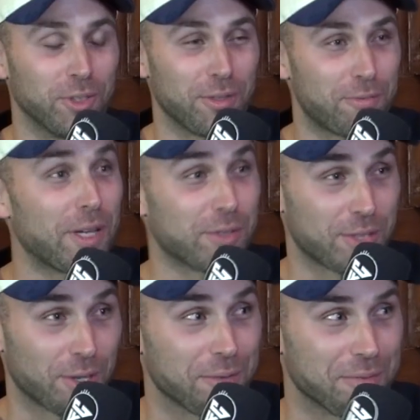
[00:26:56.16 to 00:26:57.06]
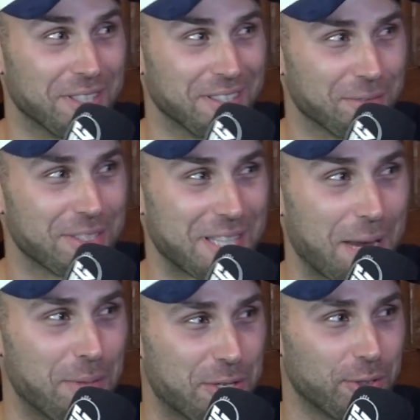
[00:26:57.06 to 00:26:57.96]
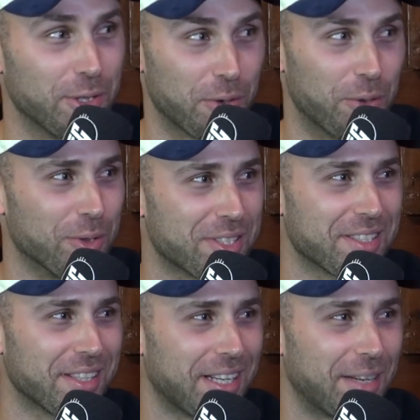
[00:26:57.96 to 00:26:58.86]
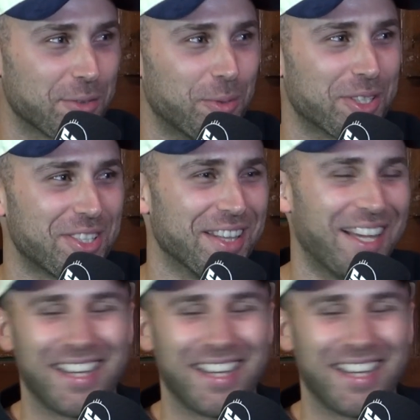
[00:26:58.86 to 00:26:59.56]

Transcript: really felt sorry for, for Sam Mitchell and the Hawks after stuffed. watching